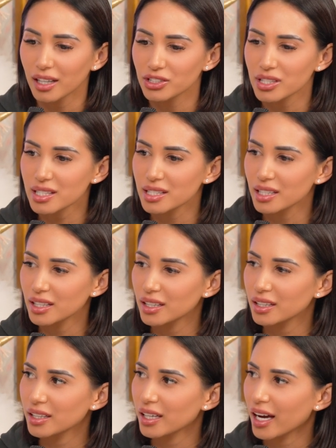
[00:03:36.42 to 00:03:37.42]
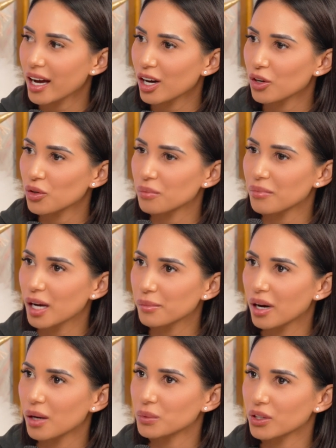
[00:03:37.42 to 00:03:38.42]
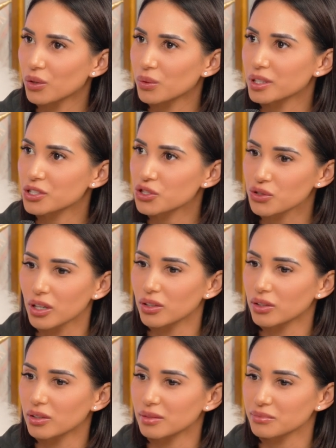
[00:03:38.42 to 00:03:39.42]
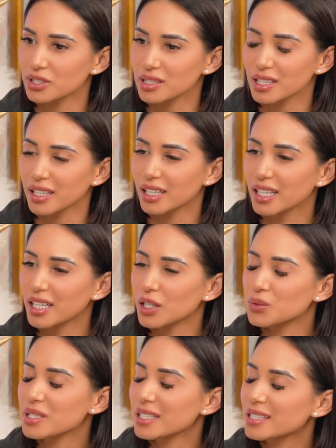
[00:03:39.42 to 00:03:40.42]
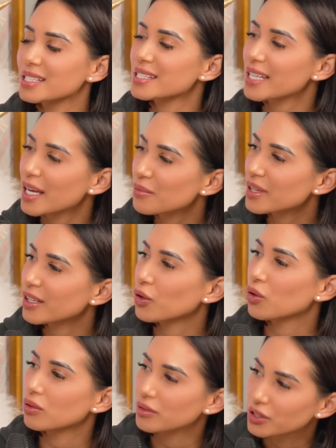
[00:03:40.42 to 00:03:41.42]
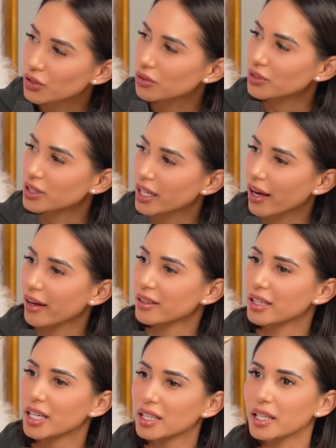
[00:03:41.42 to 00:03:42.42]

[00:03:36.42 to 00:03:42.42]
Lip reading: Just seeing how my mom would always struggle. I'm just like, it was like the same thing over and over again.